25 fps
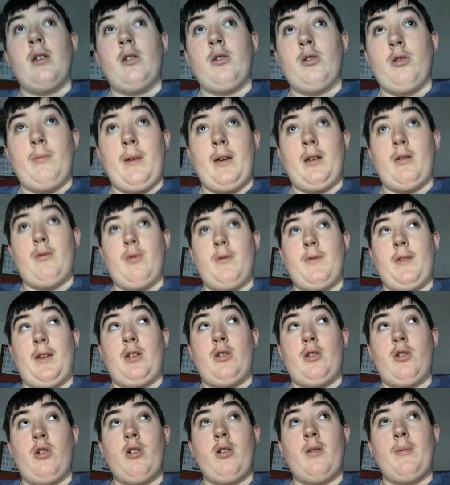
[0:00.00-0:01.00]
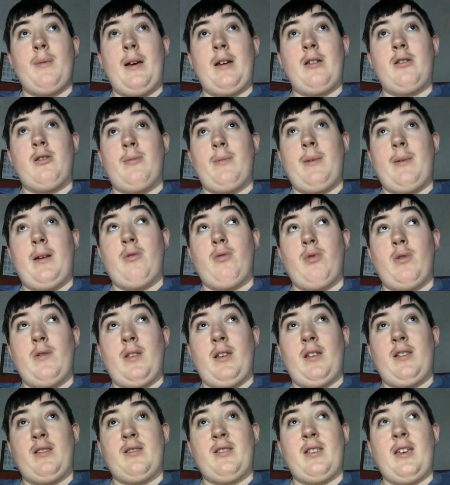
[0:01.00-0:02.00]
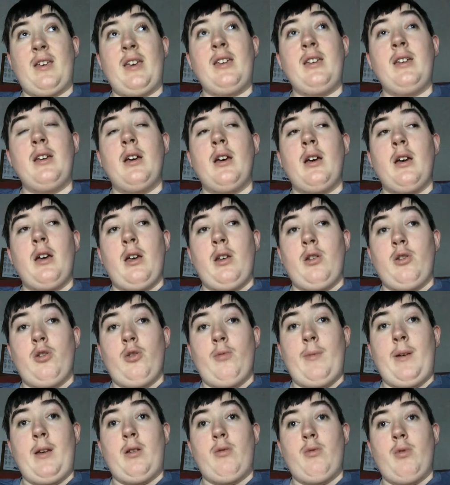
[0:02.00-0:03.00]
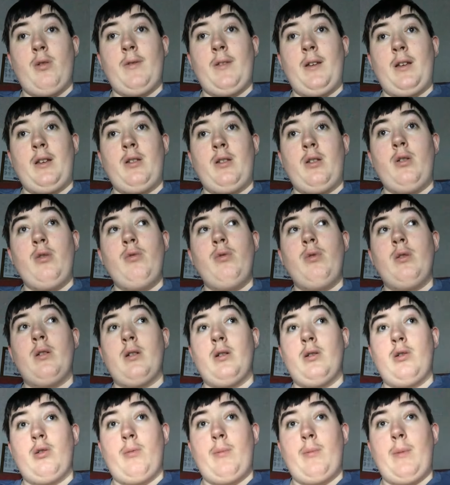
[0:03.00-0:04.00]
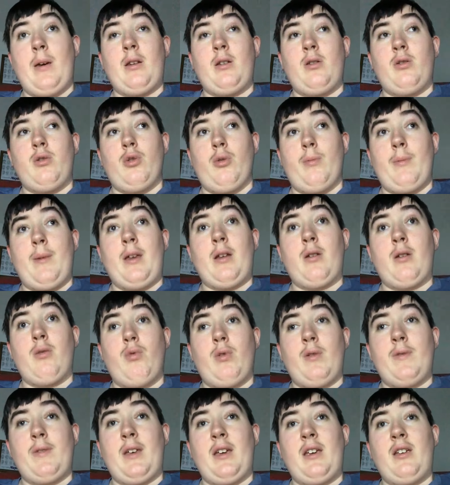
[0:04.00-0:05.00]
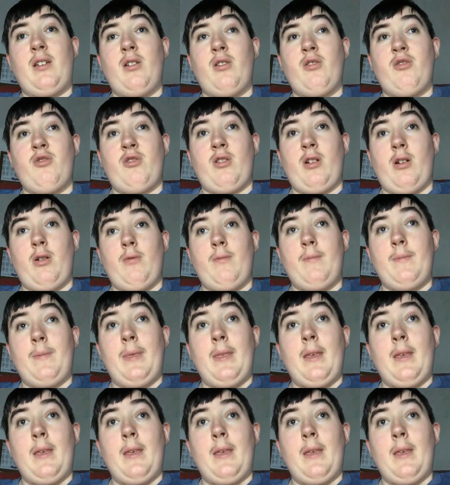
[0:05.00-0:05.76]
No matter what they talk about, no matter what they say, no matter what they do, no matter what they show.